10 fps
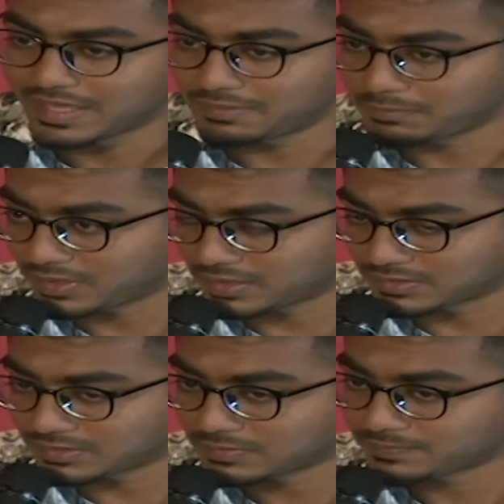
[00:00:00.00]
and
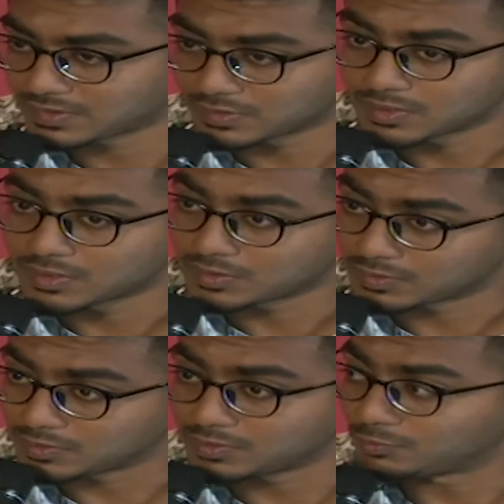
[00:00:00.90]
plus
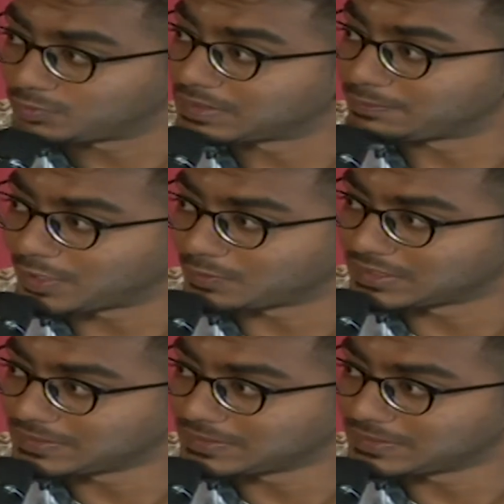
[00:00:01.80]
good woman power.